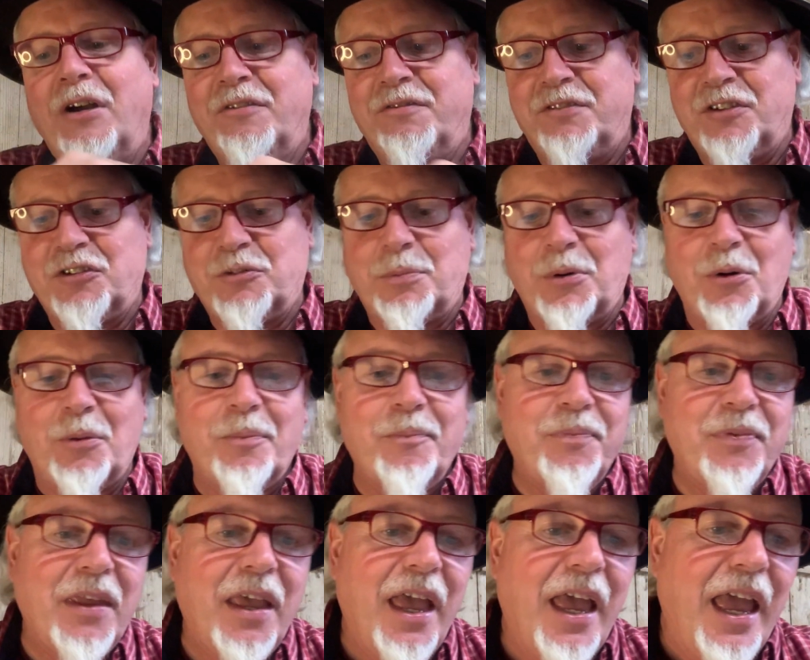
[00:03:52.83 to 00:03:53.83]
of fish poop.
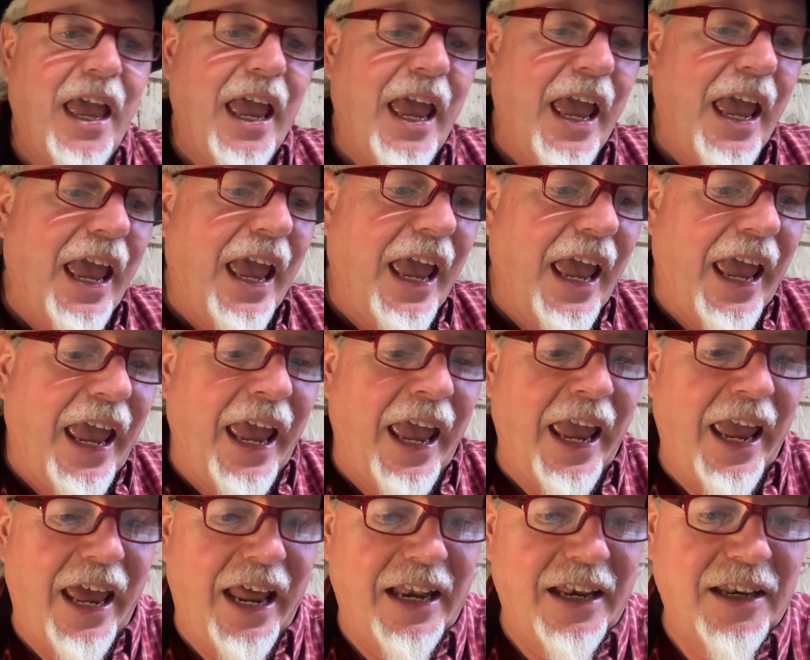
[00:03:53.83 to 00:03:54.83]

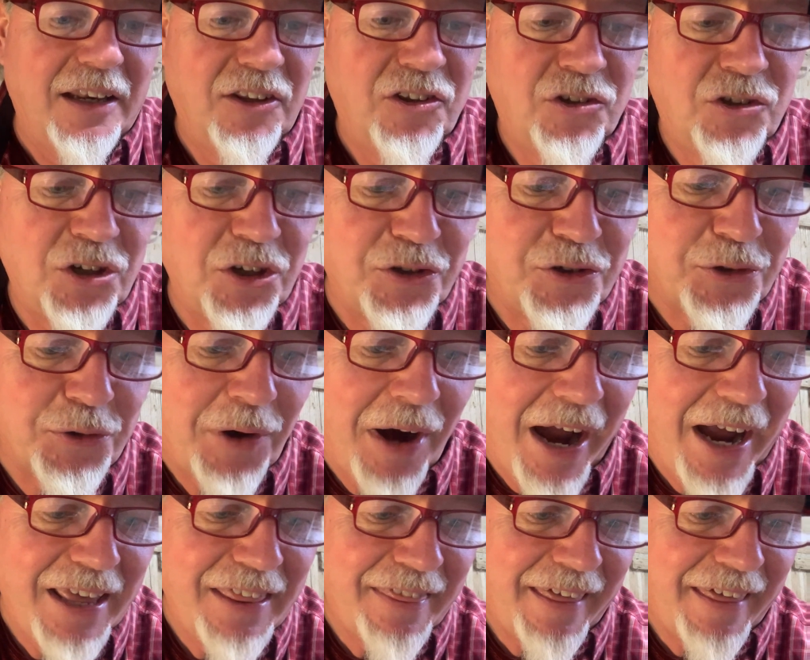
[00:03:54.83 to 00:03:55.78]
And to dry